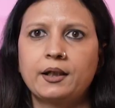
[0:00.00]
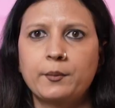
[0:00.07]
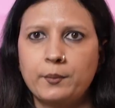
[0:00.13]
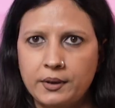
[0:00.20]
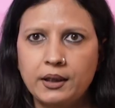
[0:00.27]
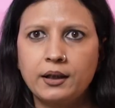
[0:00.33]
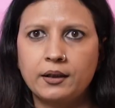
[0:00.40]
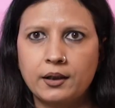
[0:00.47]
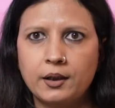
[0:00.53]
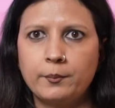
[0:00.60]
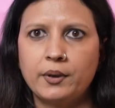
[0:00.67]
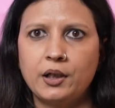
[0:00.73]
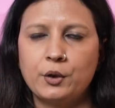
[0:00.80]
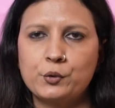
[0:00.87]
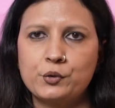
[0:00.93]
a
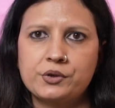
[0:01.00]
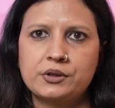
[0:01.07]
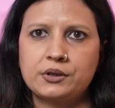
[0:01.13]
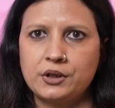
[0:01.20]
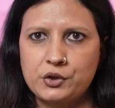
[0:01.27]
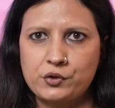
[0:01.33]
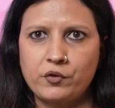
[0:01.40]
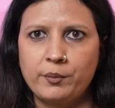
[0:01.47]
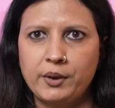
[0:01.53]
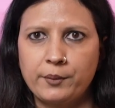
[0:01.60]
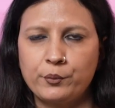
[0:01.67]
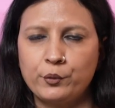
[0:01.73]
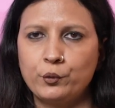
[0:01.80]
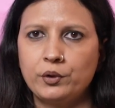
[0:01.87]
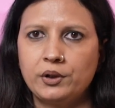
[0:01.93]
clubhouse, a
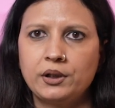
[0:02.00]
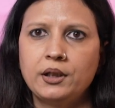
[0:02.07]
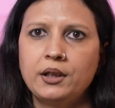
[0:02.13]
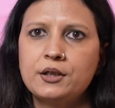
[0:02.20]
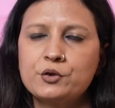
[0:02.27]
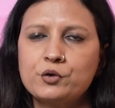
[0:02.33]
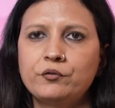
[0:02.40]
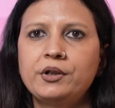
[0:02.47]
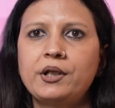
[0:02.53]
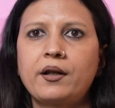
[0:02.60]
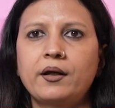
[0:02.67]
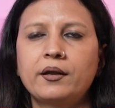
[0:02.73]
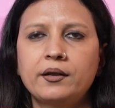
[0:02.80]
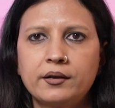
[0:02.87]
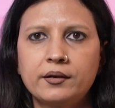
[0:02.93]
swimming pool. So we
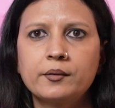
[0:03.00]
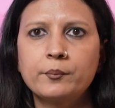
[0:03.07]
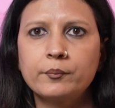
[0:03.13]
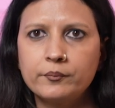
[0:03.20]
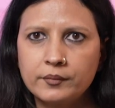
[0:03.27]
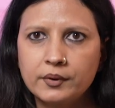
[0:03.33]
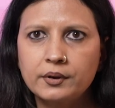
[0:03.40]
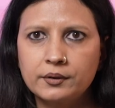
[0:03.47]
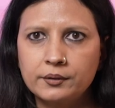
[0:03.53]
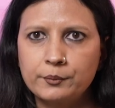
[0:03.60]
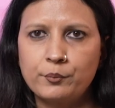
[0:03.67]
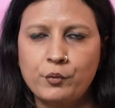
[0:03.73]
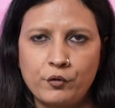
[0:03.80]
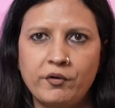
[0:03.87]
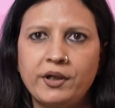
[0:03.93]
try
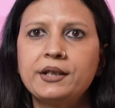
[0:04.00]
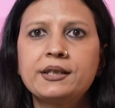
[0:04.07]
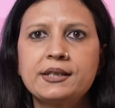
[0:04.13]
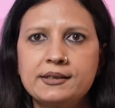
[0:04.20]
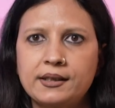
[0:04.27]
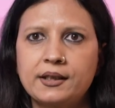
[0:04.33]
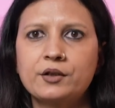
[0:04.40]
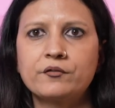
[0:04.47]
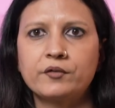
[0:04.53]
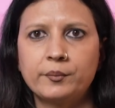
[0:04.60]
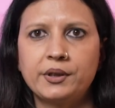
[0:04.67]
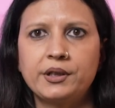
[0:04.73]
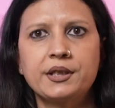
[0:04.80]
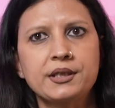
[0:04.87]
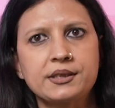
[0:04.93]
and provide these kind of
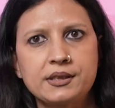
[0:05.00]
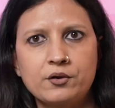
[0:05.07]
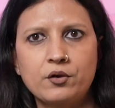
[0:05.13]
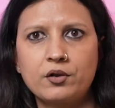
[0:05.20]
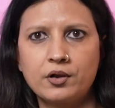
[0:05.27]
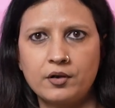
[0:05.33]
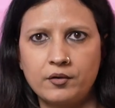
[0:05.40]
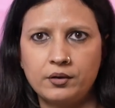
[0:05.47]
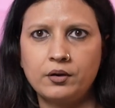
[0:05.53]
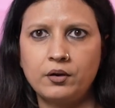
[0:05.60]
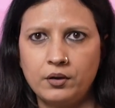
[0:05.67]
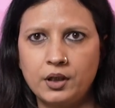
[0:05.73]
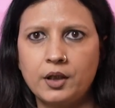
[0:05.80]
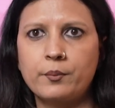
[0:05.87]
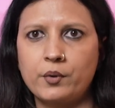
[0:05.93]
amenities in all
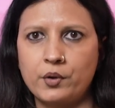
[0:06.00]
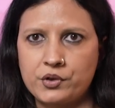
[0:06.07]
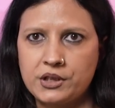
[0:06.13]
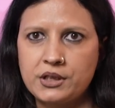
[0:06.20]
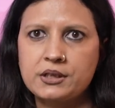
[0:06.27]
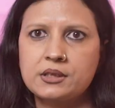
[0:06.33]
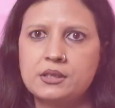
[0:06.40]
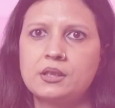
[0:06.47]
our projects.